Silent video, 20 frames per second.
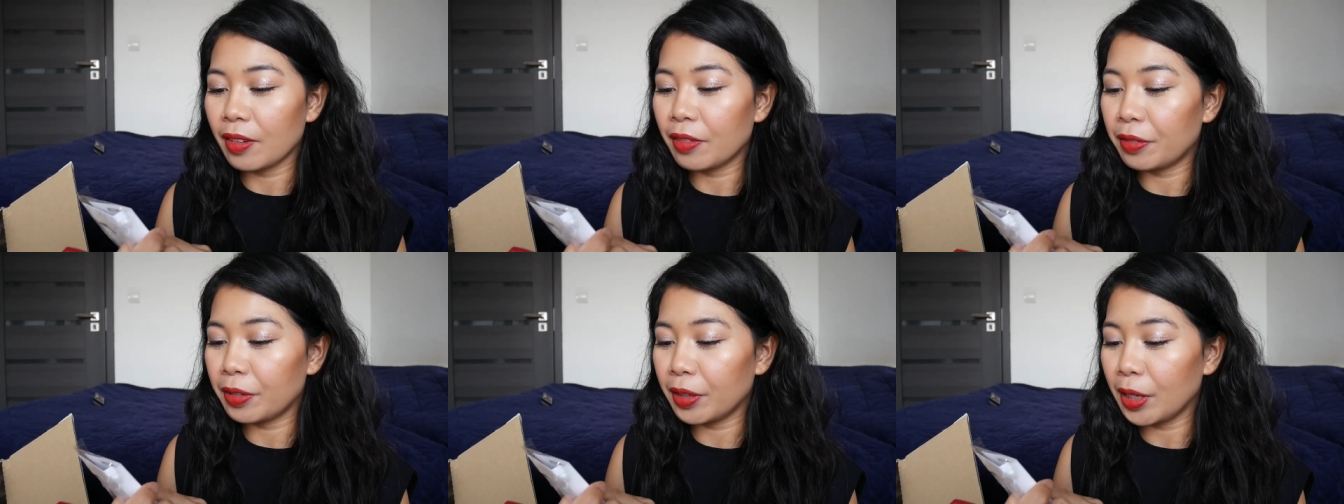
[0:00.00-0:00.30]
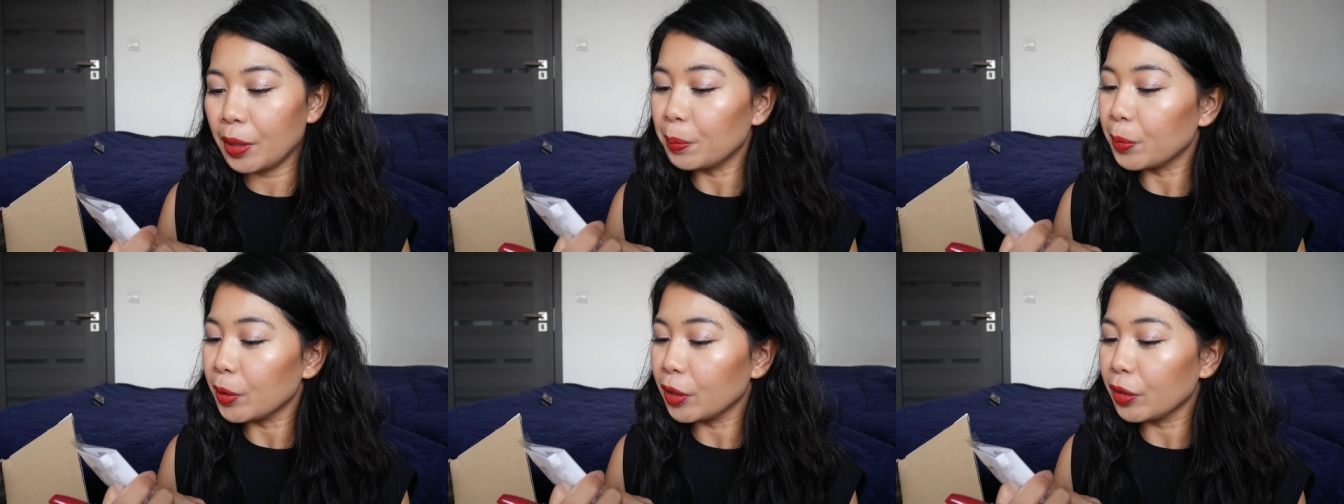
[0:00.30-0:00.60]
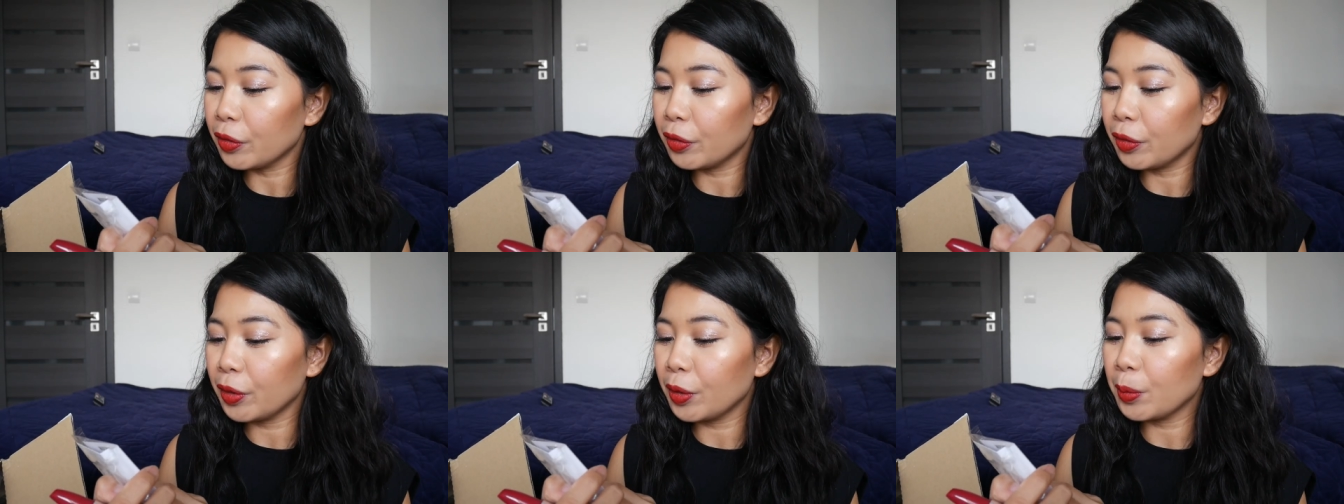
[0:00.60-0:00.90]
free
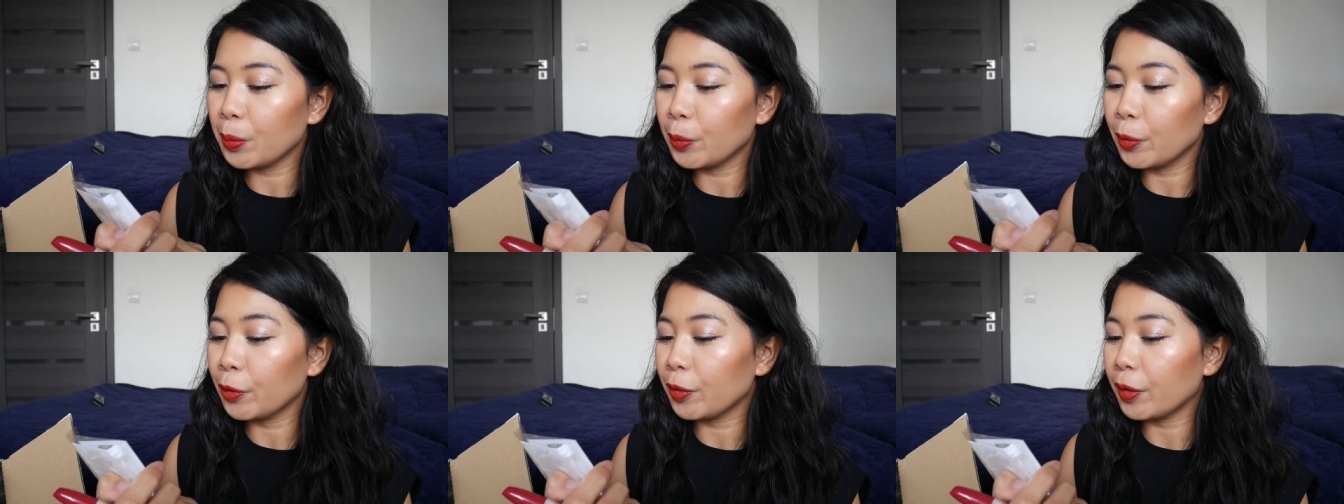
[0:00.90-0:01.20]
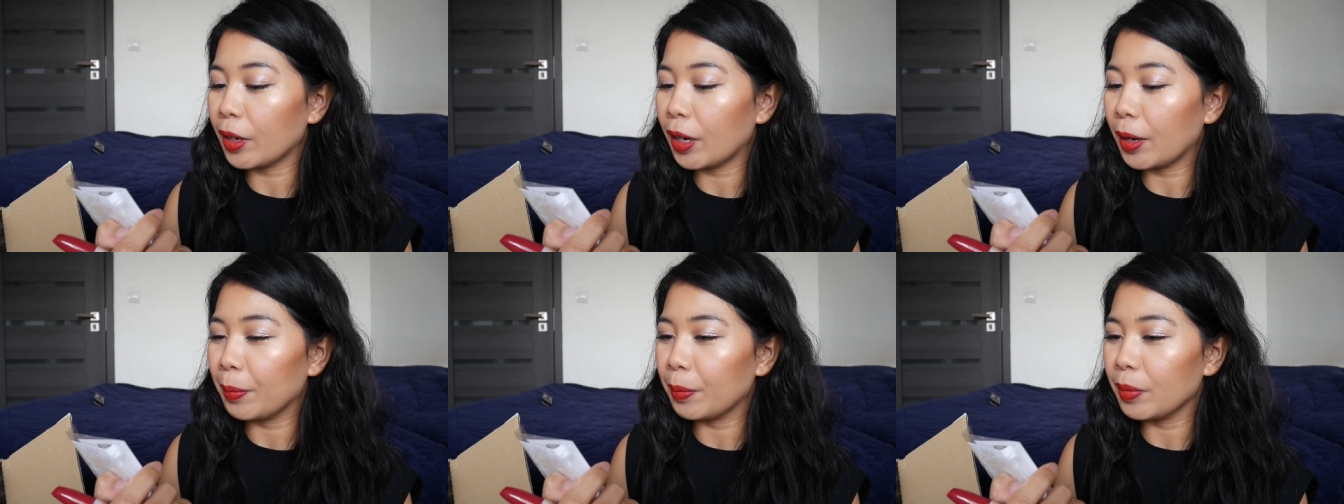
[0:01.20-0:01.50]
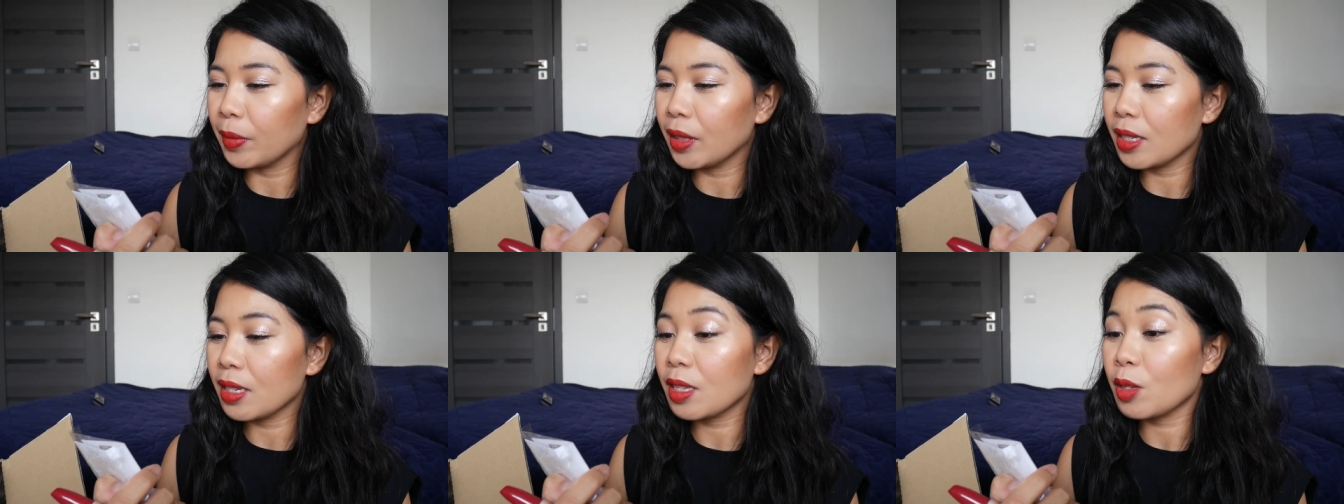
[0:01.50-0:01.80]
perfume
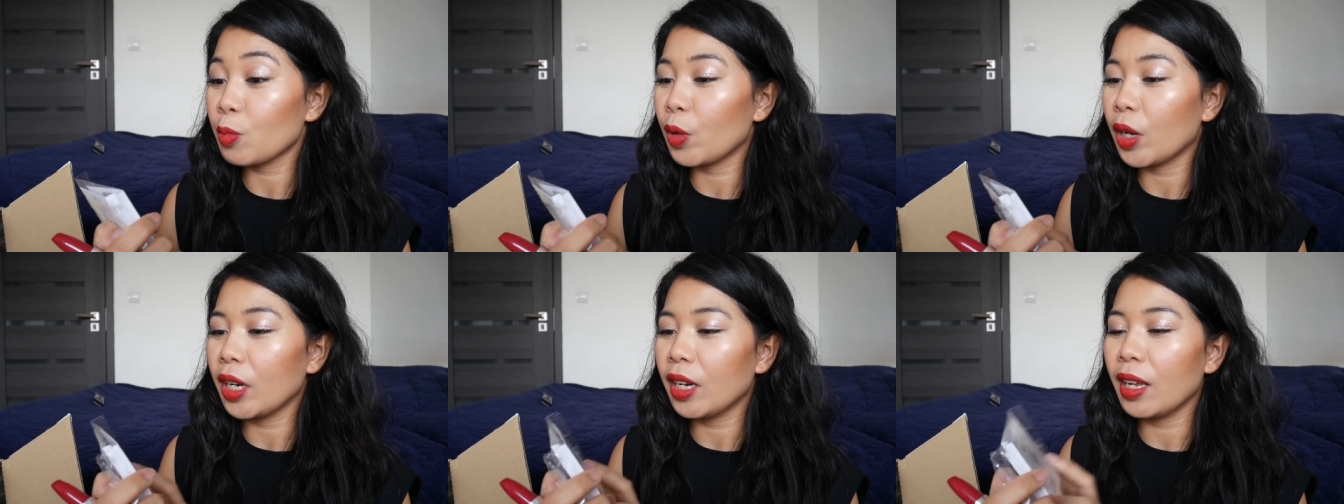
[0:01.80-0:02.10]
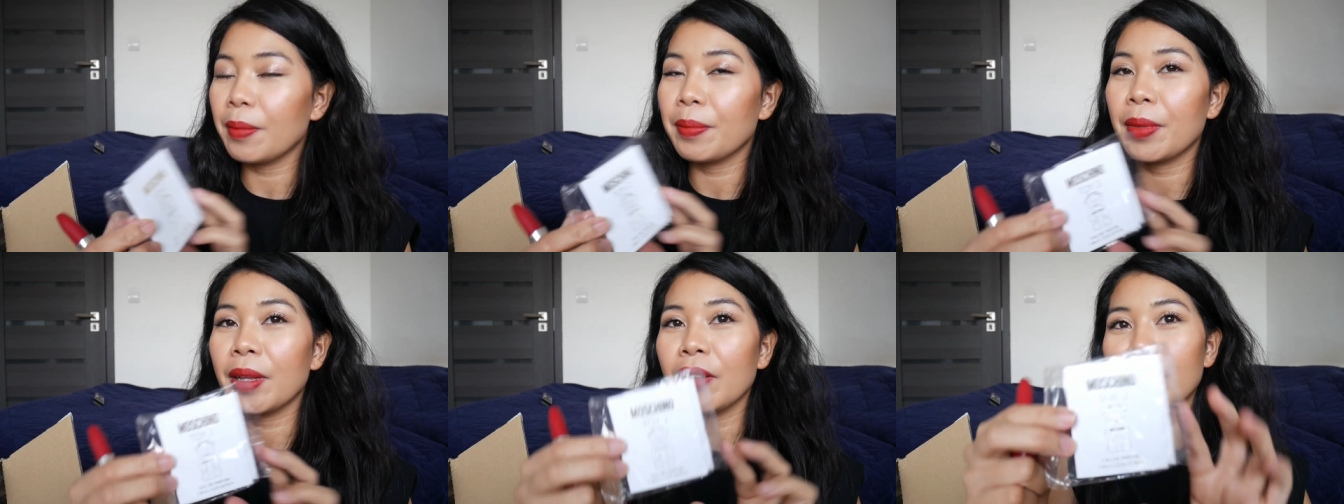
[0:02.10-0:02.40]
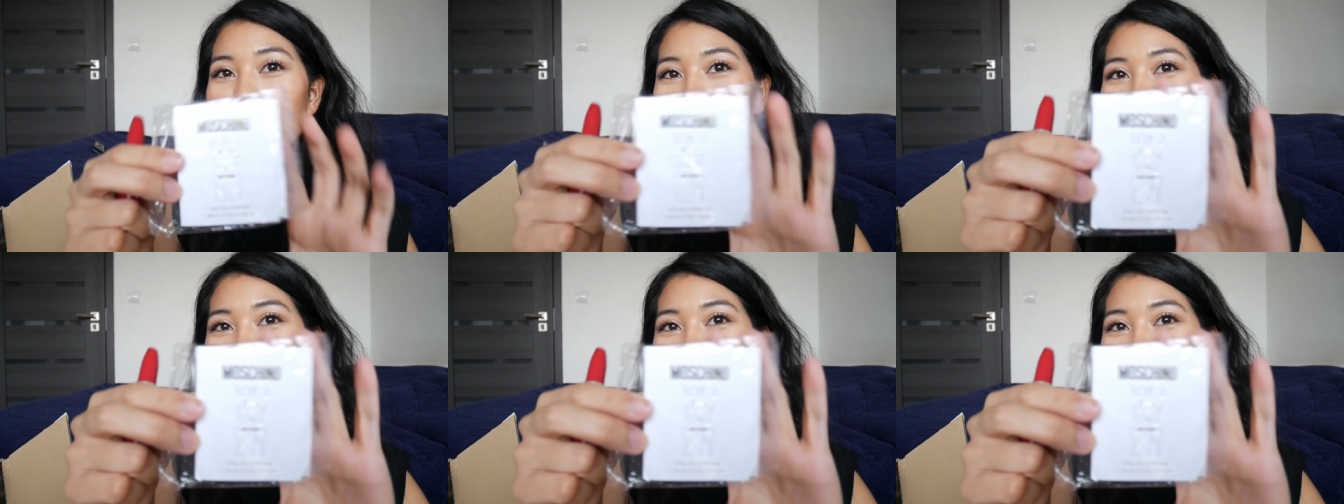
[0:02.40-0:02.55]
from this 1ml